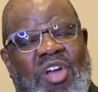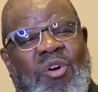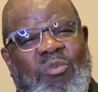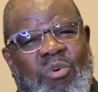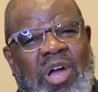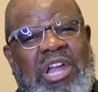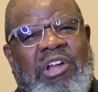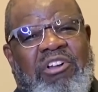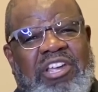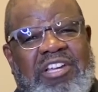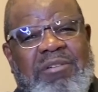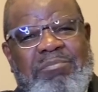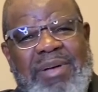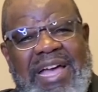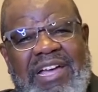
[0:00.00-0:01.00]
wondering
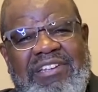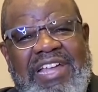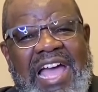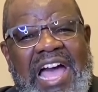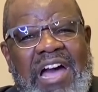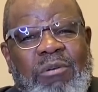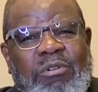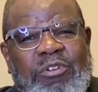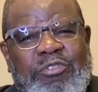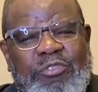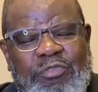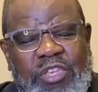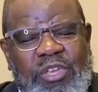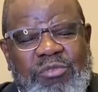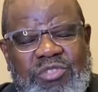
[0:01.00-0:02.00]
about our
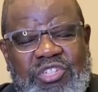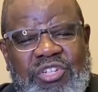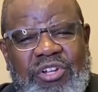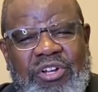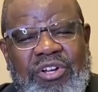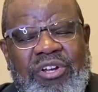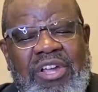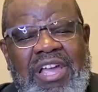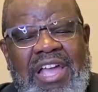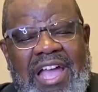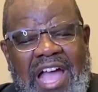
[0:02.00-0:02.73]
future.